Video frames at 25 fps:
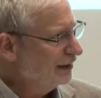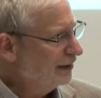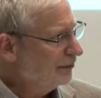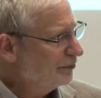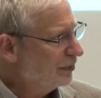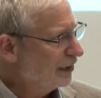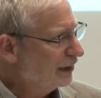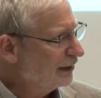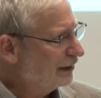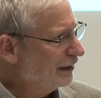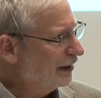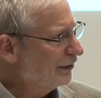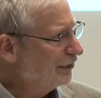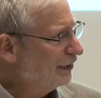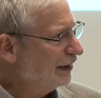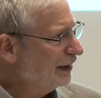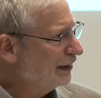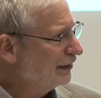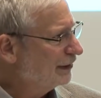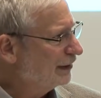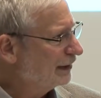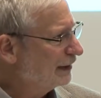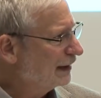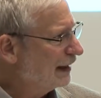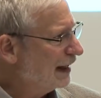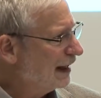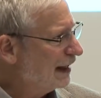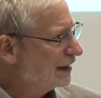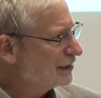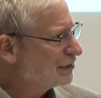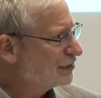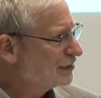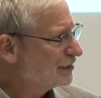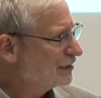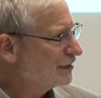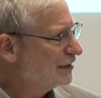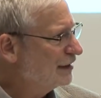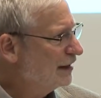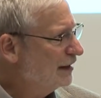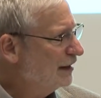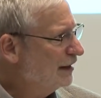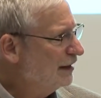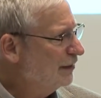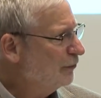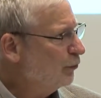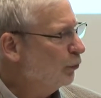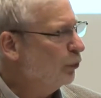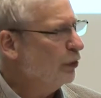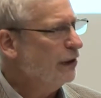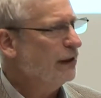But I think in the last
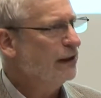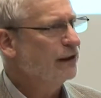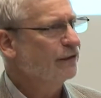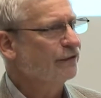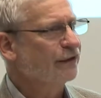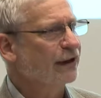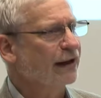week of